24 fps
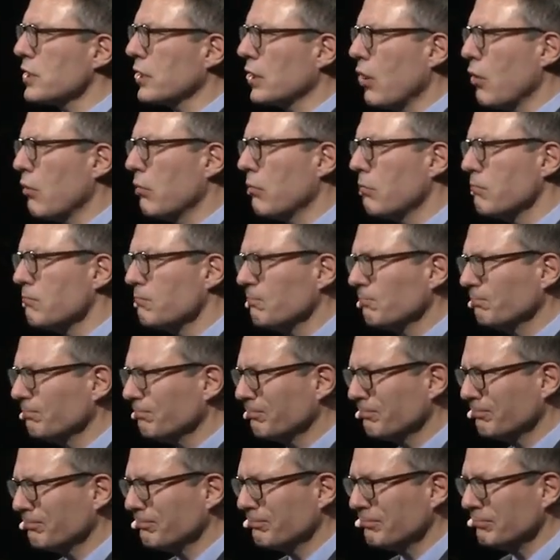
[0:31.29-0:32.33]
ago?
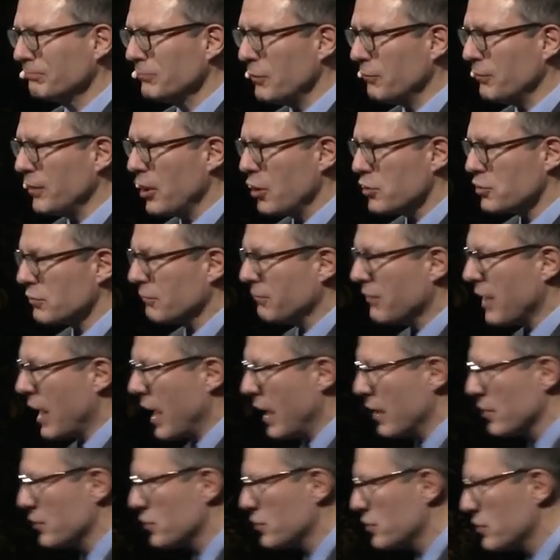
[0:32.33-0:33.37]
You
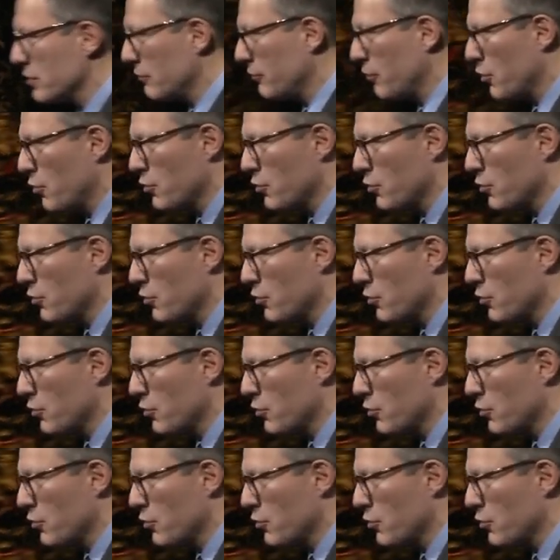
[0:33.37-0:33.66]
philosophize, of